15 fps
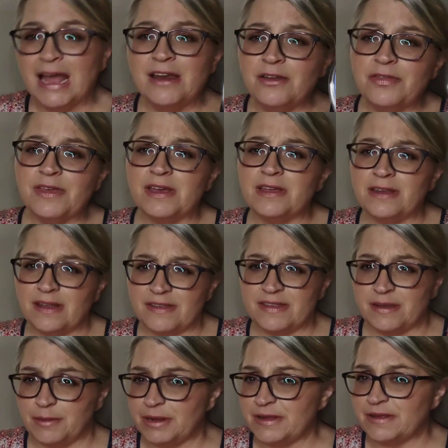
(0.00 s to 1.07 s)
I do think it
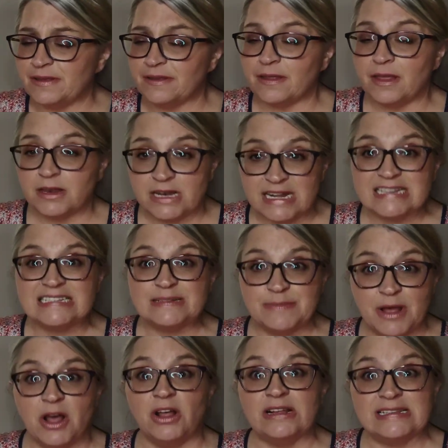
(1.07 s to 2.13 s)
does smell, it does
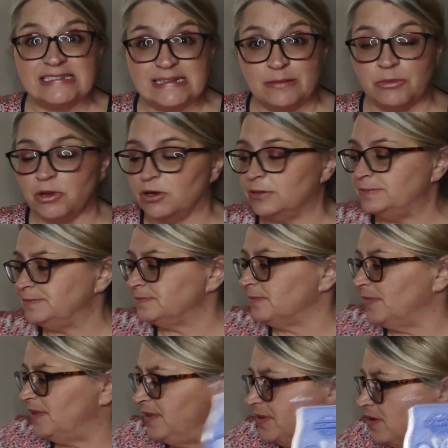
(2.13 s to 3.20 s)
smell similar.
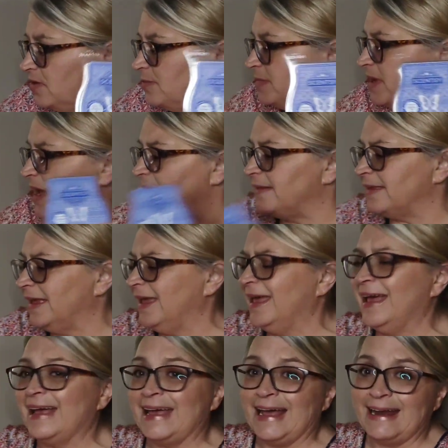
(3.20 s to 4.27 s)
Excuse me, guys.
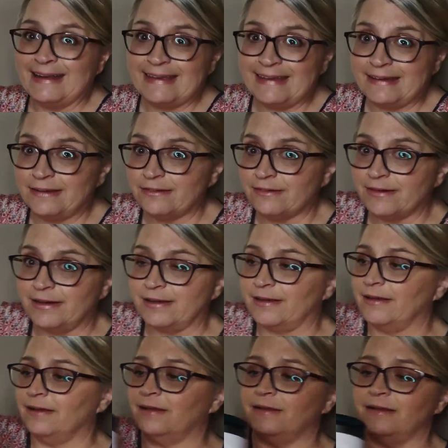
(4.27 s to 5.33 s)
Gotta get a drink.